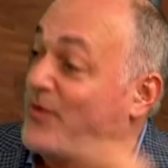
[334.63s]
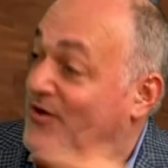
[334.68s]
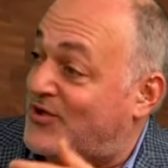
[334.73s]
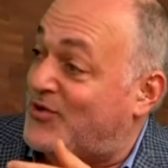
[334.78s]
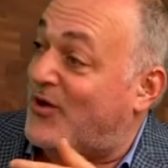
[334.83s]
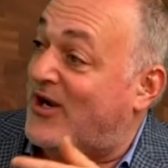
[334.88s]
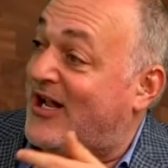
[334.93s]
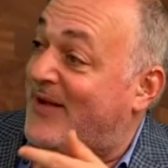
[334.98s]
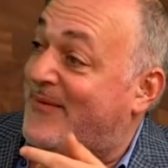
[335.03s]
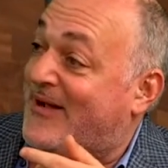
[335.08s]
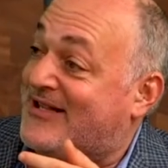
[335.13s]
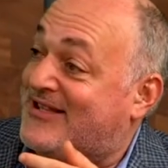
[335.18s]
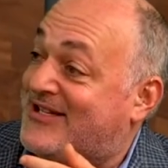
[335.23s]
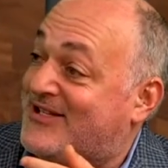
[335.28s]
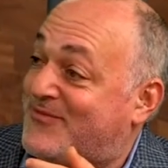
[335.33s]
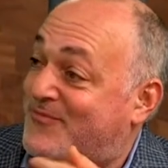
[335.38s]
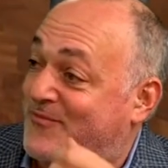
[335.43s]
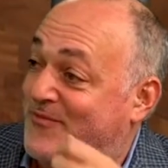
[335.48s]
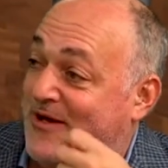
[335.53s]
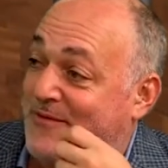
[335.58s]
we were talking about
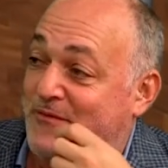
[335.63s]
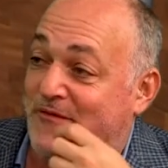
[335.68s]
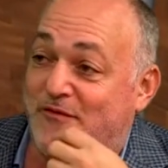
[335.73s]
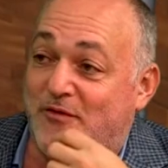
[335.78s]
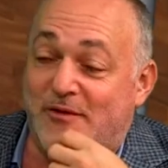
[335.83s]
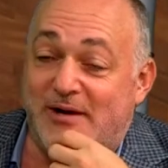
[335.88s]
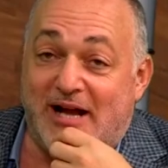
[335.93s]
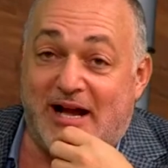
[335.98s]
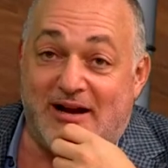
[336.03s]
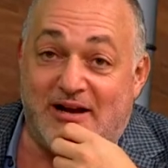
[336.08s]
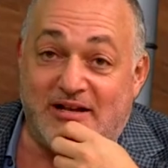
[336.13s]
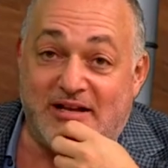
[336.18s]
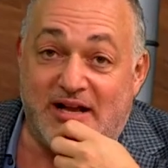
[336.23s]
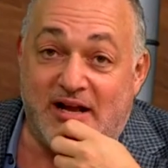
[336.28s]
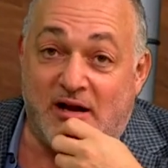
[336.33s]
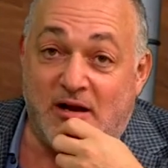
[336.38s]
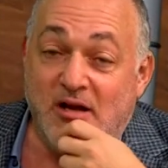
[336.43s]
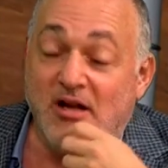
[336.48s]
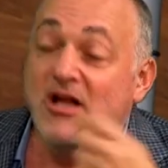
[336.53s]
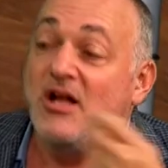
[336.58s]
this right before we got on the
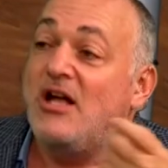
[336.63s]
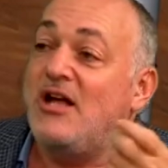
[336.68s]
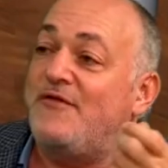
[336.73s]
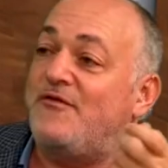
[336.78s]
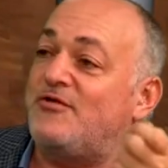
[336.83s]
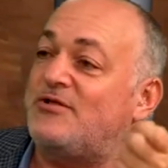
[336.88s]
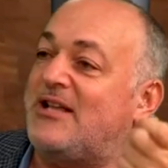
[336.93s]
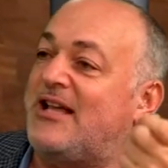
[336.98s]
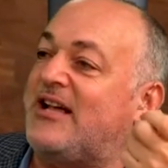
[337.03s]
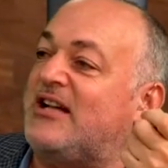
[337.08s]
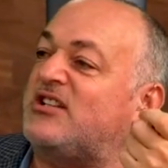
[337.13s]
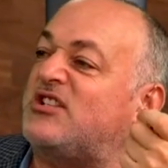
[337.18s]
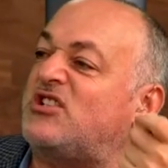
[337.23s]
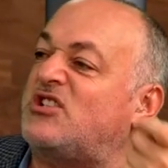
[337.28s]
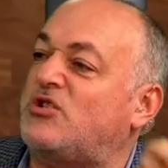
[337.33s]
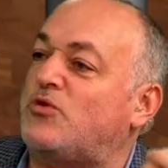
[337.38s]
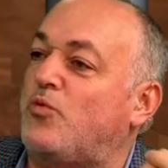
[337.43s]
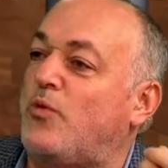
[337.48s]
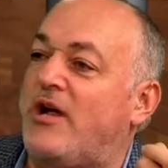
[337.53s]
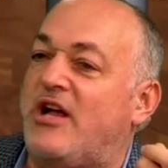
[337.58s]
air. If it was like a
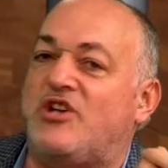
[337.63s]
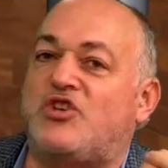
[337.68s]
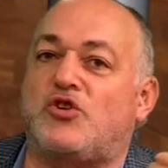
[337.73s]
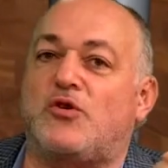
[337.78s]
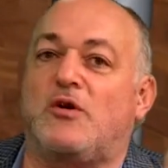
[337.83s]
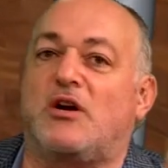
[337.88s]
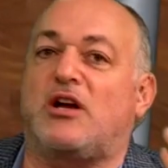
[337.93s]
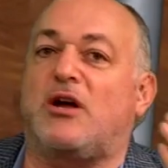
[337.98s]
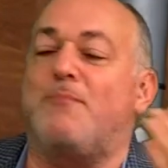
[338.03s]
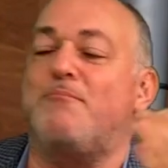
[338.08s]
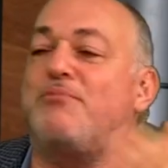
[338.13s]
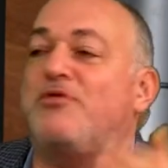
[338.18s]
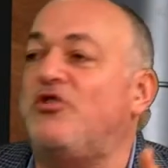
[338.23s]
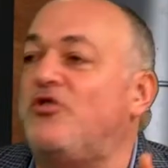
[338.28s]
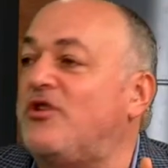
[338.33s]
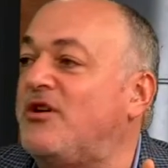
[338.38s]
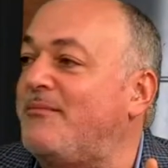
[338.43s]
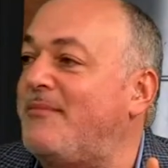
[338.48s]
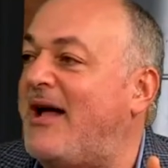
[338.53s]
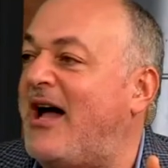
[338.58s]
switch or a
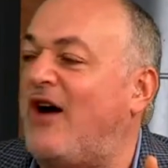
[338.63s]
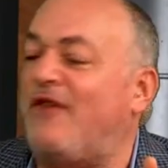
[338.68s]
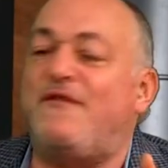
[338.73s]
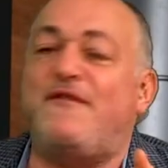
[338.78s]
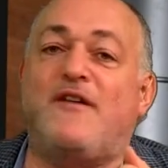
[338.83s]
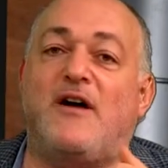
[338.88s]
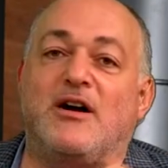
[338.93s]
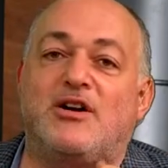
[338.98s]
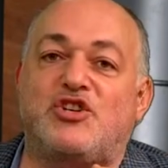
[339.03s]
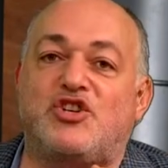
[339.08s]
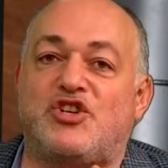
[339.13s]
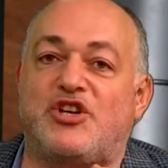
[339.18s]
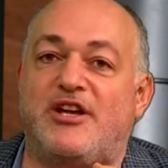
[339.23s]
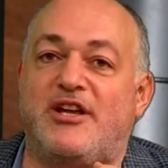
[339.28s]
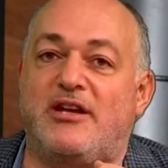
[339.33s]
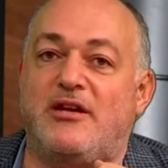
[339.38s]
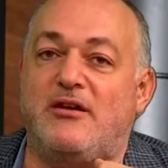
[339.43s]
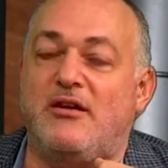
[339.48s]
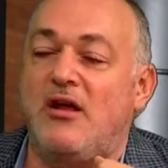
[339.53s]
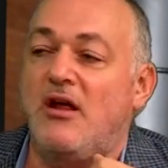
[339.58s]
computer
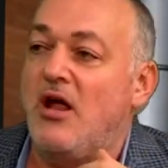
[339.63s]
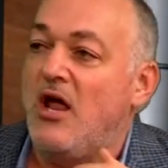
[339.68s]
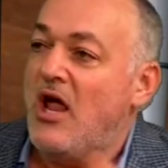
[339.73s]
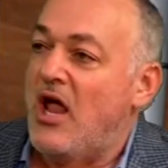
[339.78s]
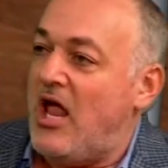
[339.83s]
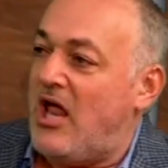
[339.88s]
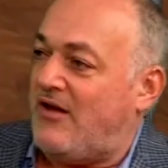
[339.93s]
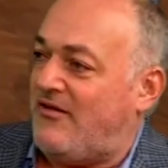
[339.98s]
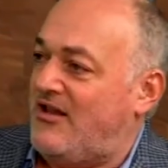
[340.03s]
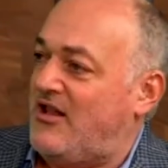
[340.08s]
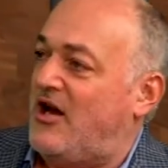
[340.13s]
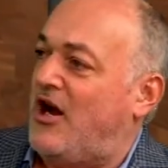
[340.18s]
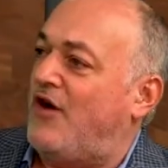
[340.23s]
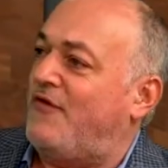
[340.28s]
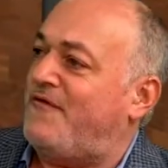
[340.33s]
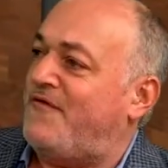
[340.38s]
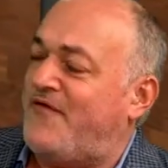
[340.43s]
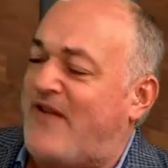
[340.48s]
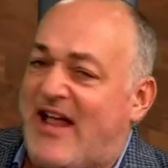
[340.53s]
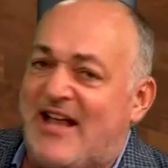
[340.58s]
malfunction, you know,
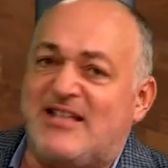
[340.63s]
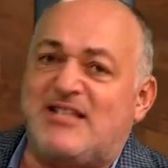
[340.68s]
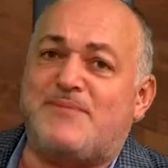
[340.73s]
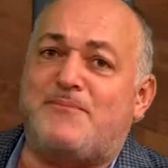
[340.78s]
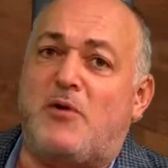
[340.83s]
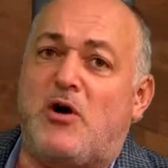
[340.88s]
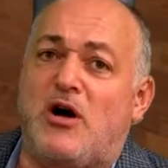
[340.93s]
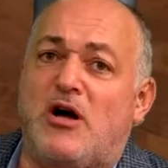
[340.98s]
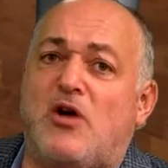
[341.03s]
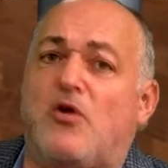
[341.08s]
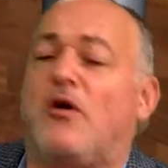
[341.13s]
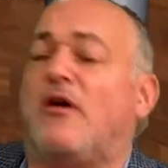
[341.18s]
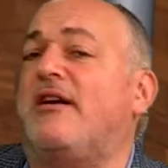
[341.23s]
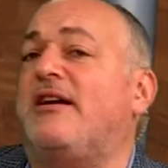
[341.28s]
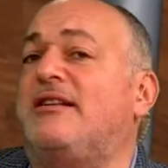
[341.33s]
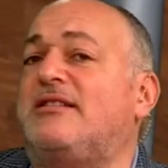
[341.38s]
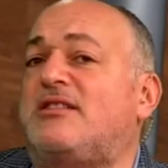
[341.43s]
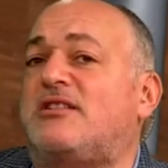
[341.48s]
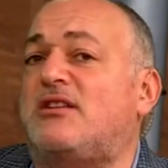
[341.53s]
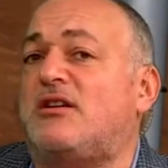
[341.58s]
yeah. Facebook or
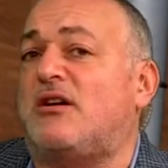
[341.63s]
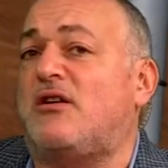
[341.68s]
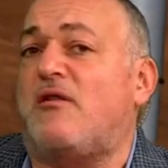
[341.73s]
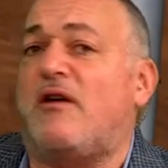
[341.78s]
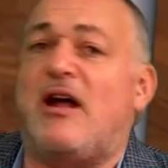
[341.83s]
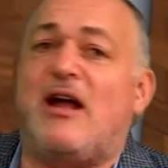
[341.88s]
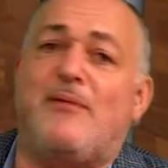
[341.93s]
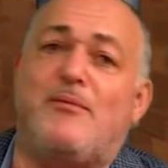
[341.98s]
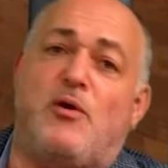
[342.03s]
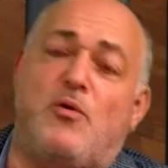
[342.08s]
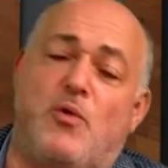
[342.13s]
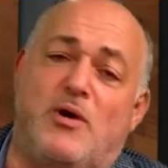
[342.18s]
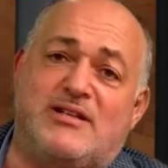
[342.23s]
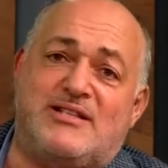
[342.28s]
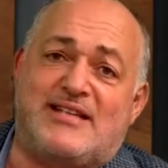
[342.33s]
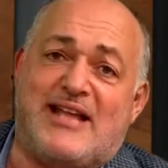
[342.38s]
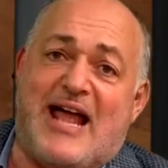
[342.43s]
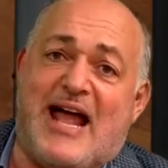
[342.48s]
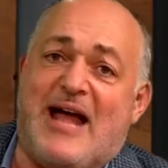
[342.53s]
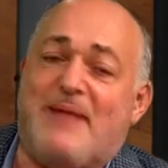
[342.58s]
Instagram or
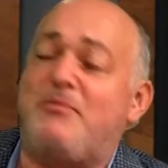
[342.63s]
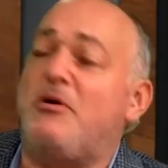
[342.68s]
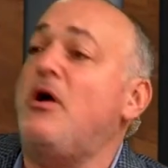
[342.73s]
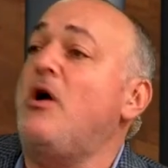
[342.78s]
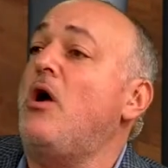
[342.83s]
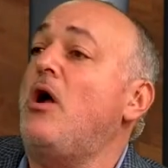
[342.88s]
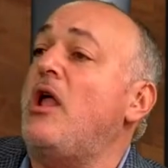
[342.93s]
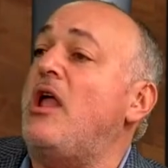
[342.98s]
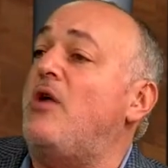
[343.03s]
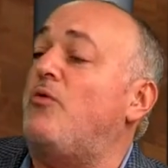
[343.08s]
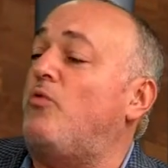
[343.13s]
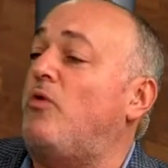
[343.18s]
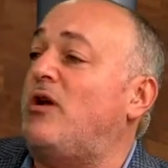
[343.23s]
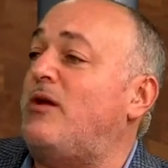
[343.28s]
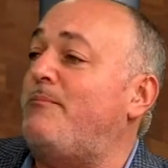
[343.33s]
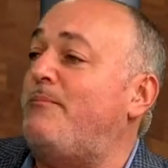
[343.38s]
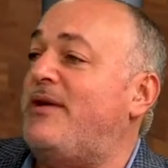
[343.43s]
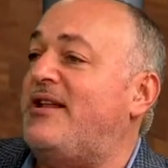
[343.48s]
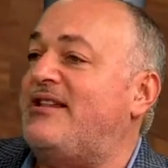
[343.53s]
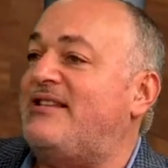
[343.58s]
WhatsApp, it would
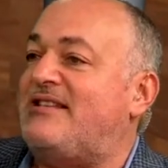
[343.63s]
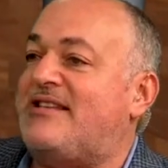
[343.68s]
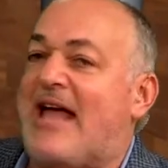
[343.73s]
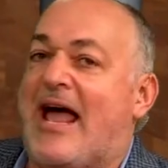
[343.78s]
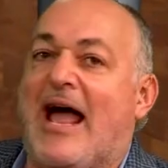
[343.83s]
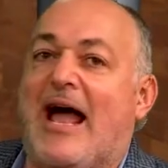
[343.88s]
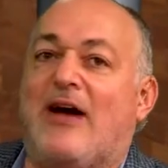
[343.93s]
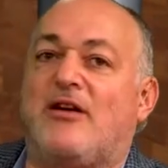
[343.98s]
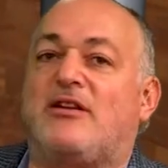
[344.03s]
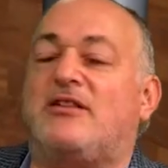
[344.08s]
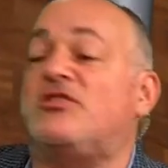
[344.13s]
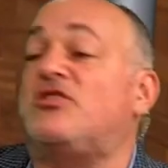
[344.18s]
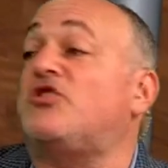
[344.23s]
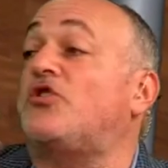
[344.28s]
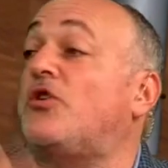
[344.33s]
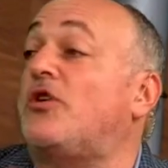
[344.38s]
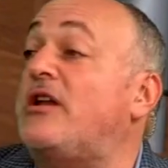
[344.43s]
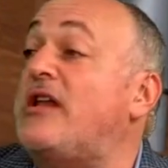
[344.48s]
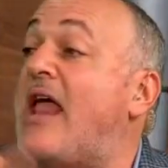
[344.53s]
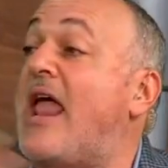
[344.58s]
have been down in
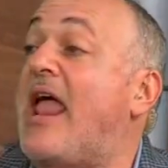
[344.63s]
certain